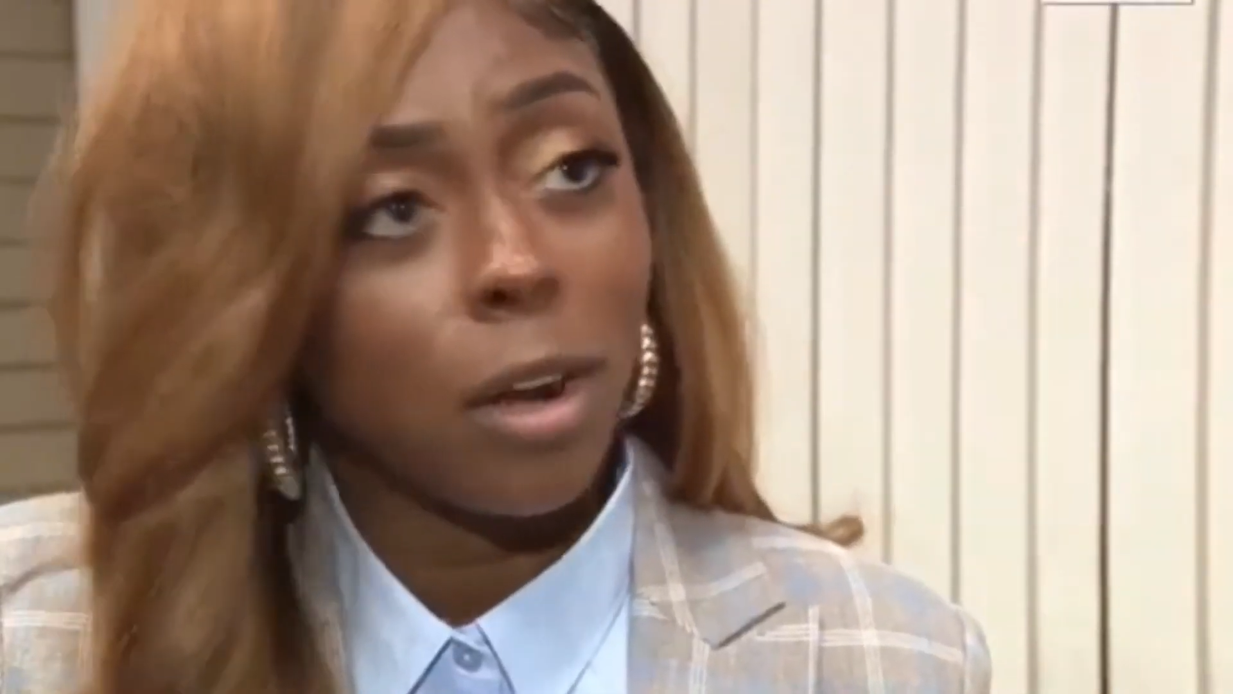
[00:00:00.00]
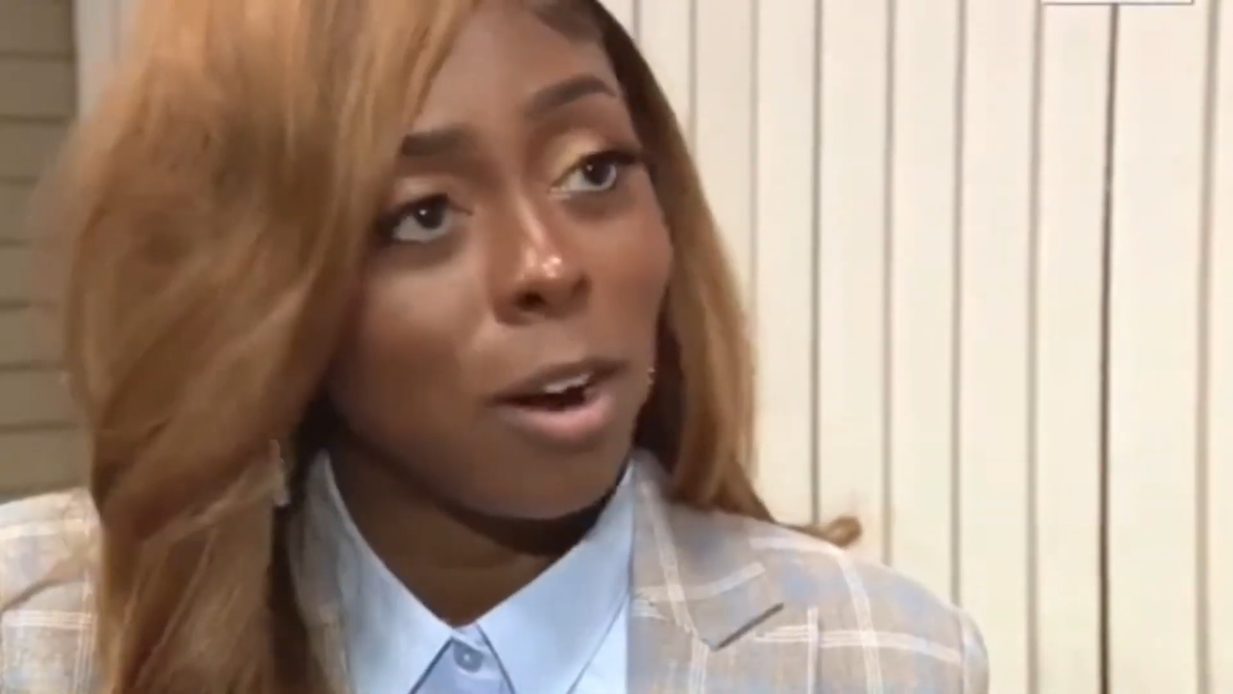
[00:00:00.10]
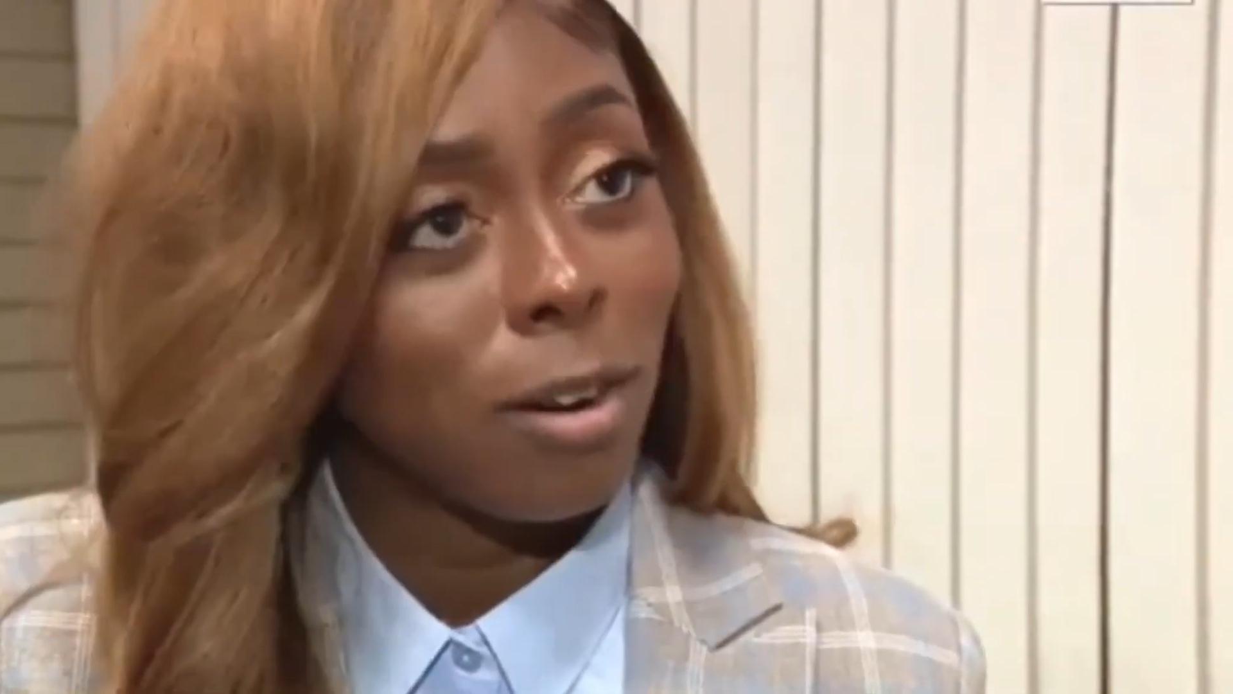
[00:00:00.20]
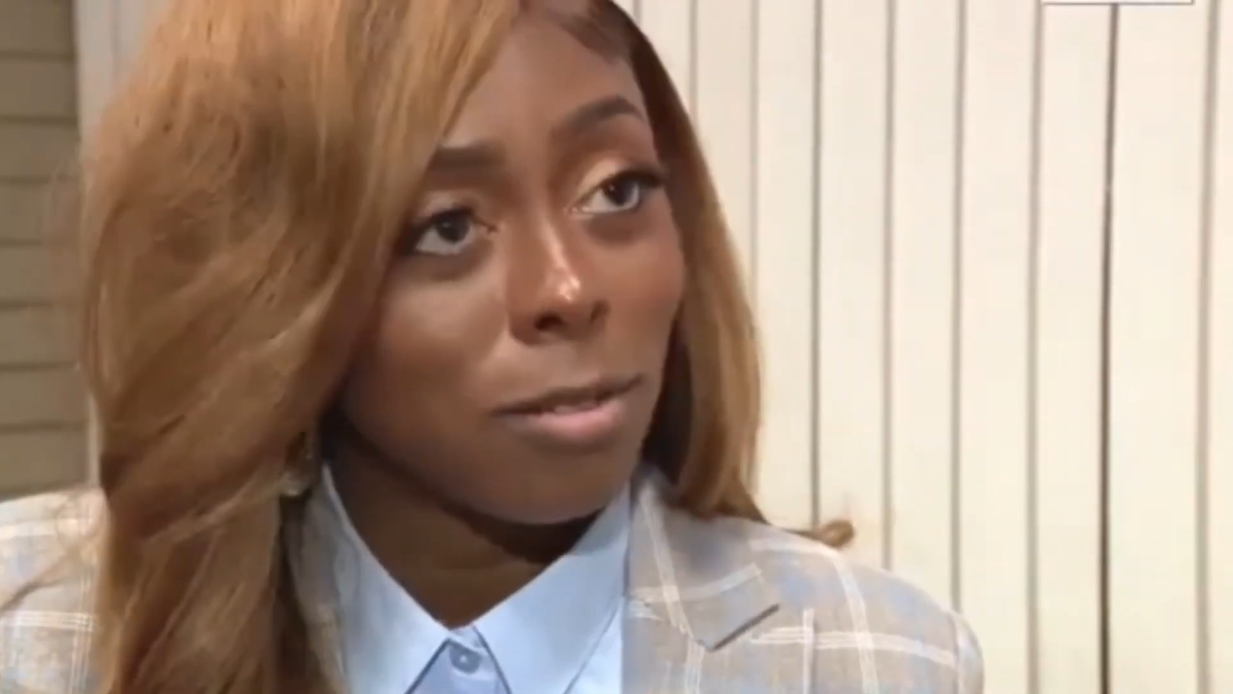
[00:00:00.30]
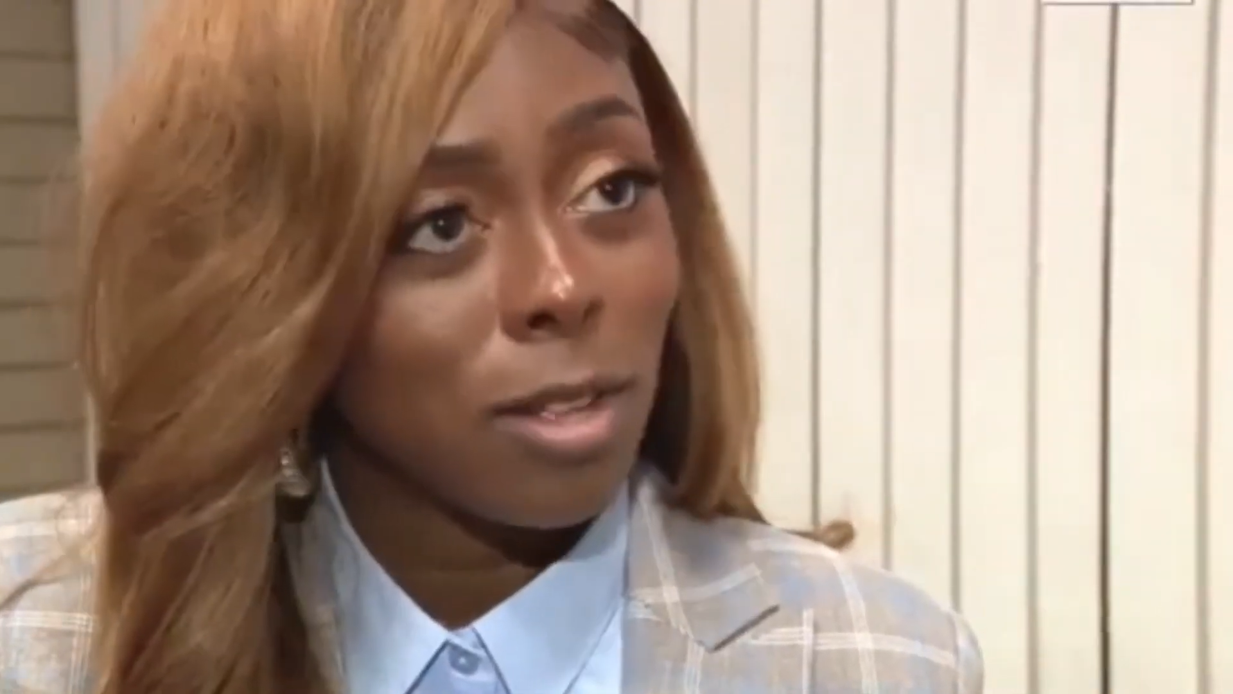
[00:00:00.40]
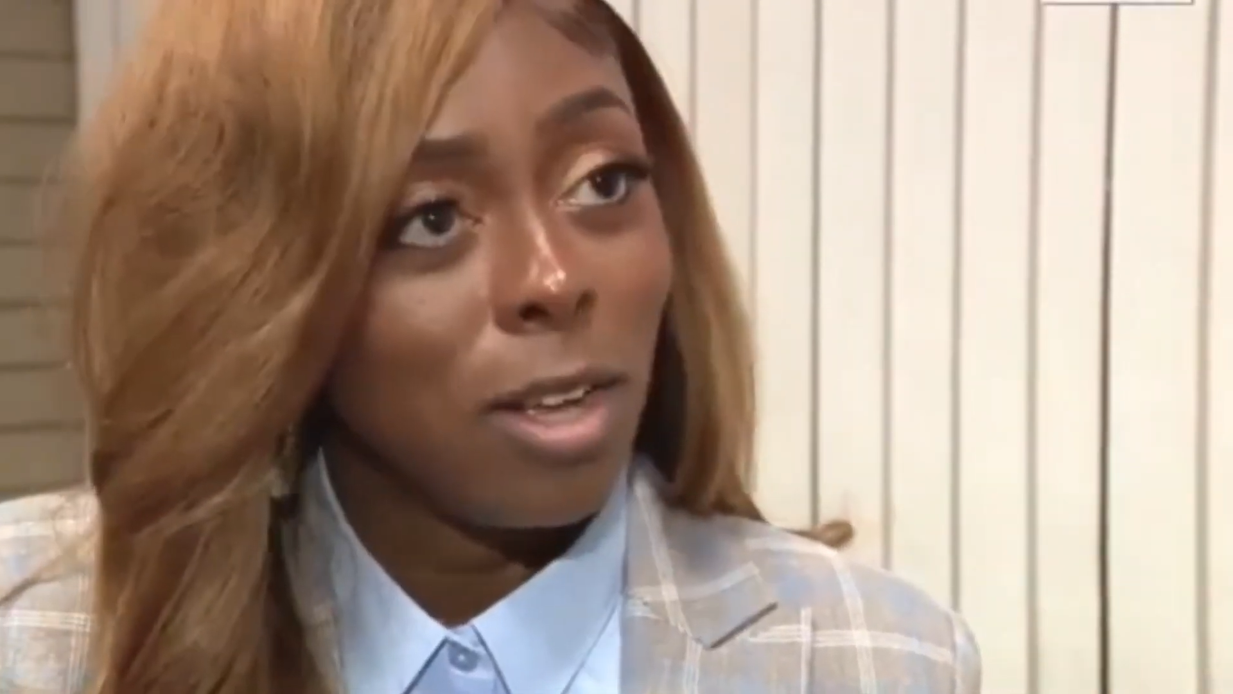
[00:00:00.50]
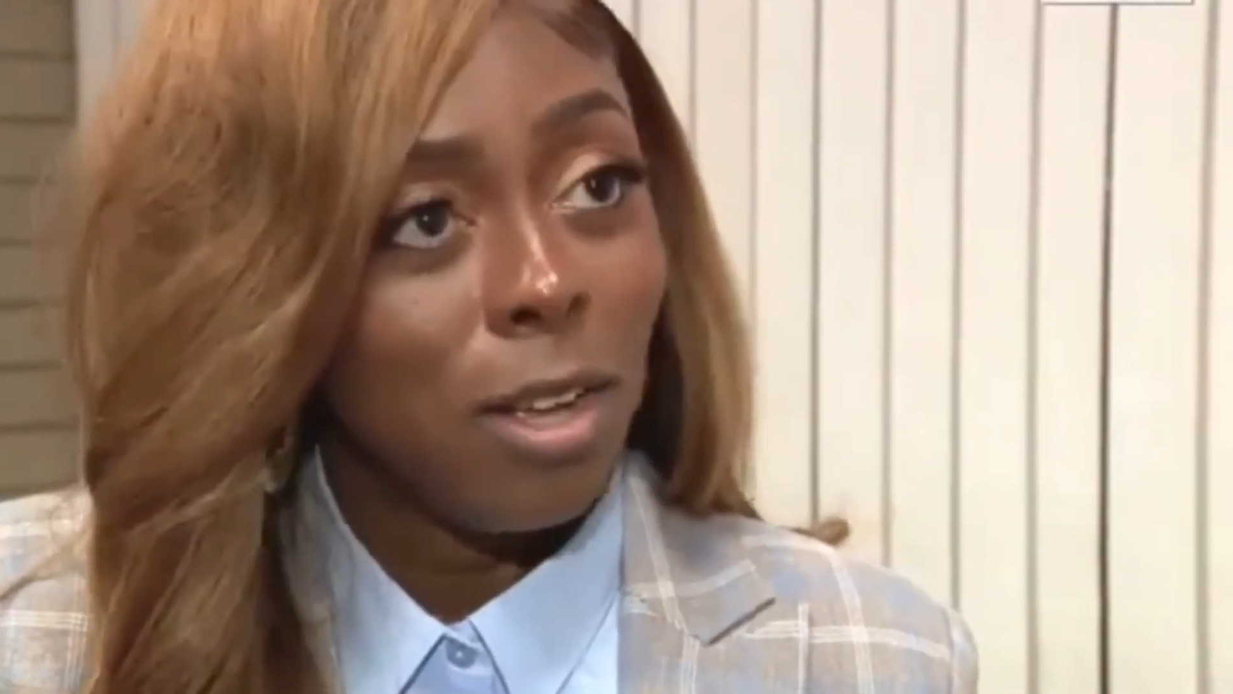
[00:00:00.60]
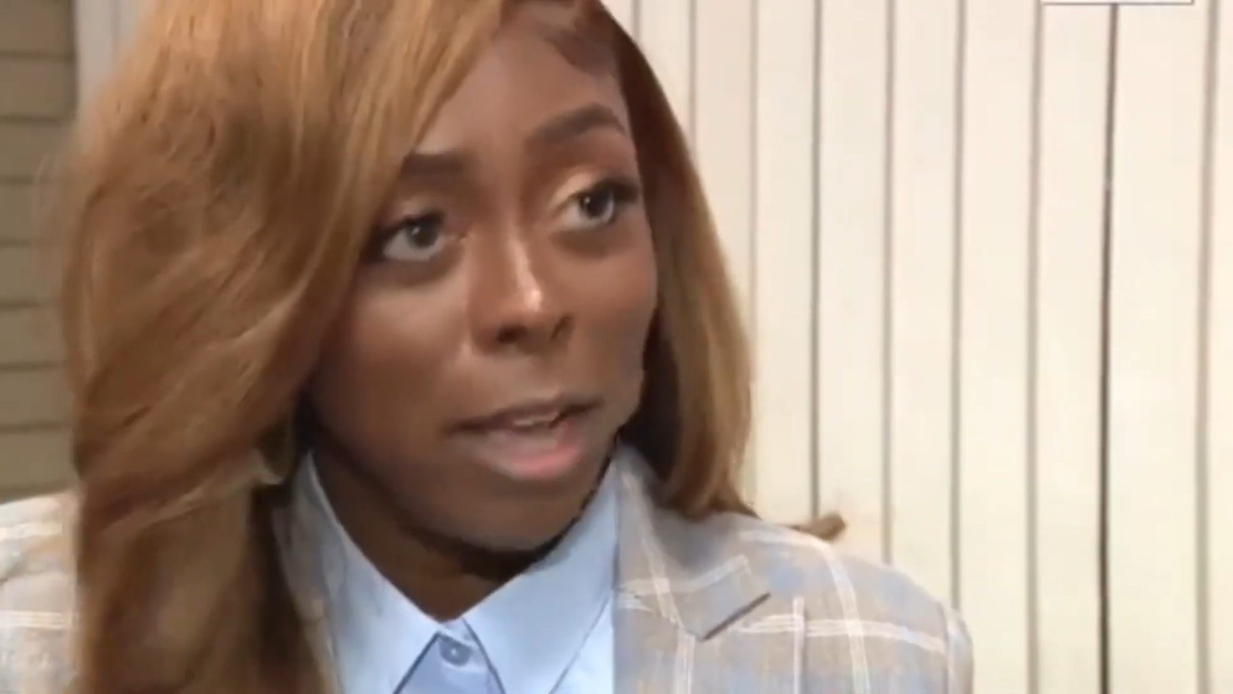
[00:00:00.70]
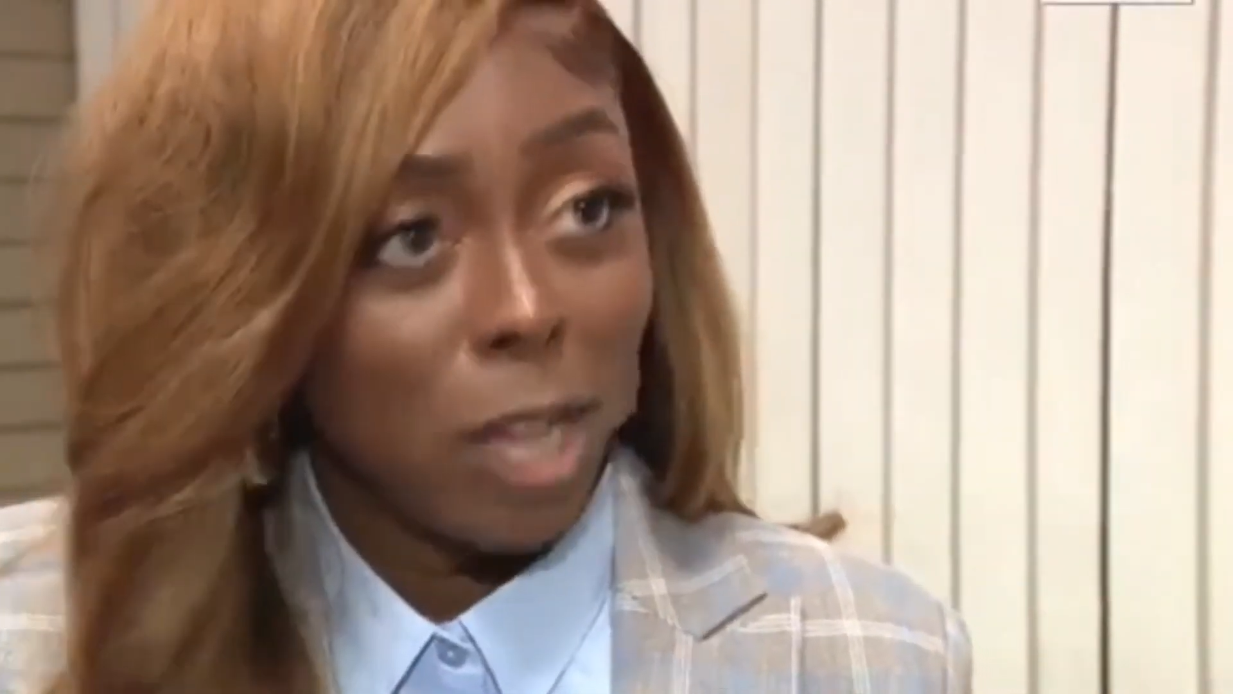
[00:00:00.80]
hate me.